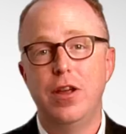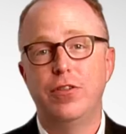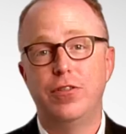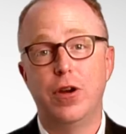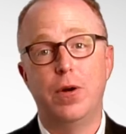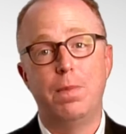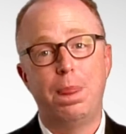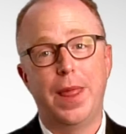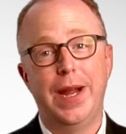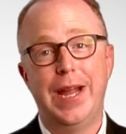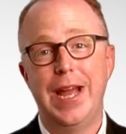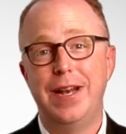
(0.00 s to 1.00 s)
So
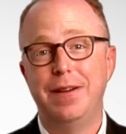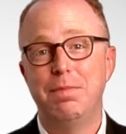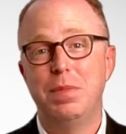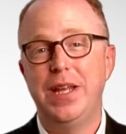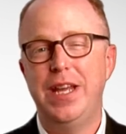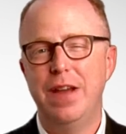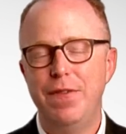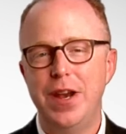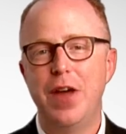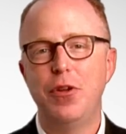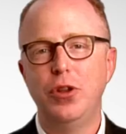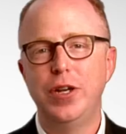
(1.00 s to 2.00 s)
again, give
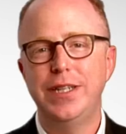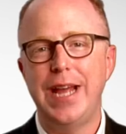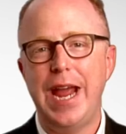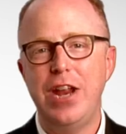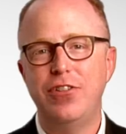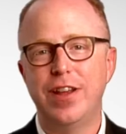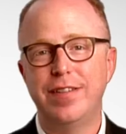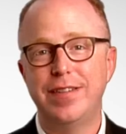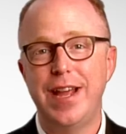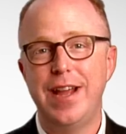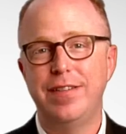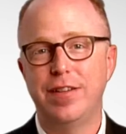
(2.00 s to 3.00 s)
another look to
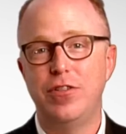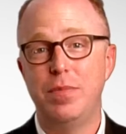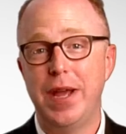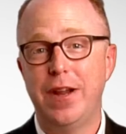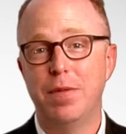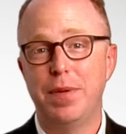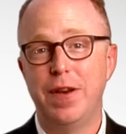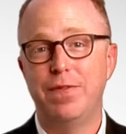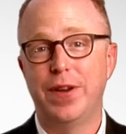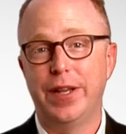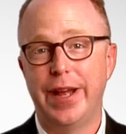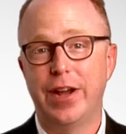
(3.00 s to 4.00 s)
HSAs as you make your
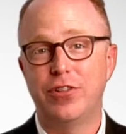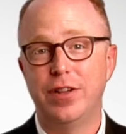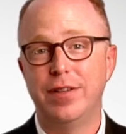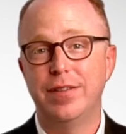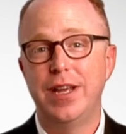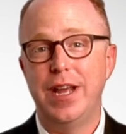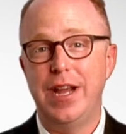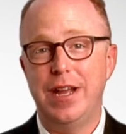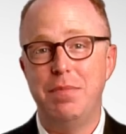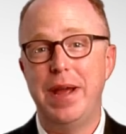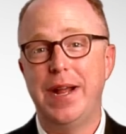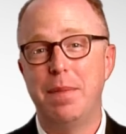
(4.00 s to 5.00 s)
benefit elections. It
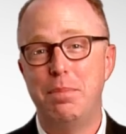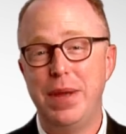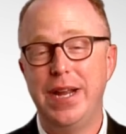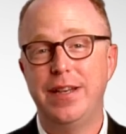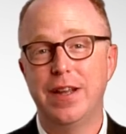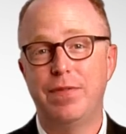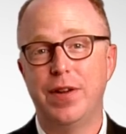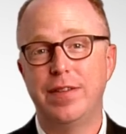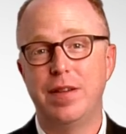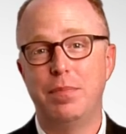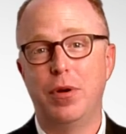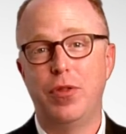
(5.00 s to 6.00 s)
can make a big
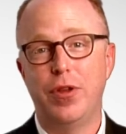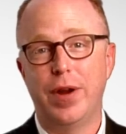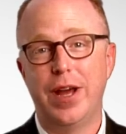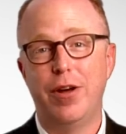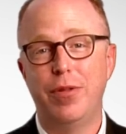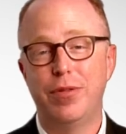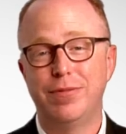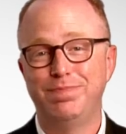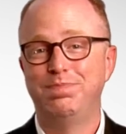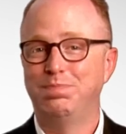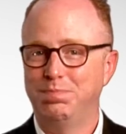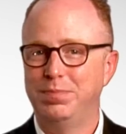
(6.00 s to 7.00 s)
difference in both your health
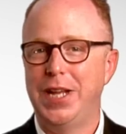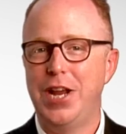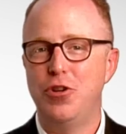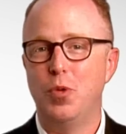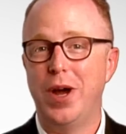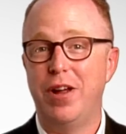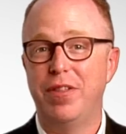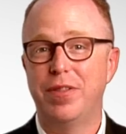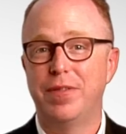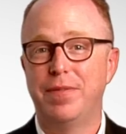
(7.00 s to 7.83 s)
and your wealth.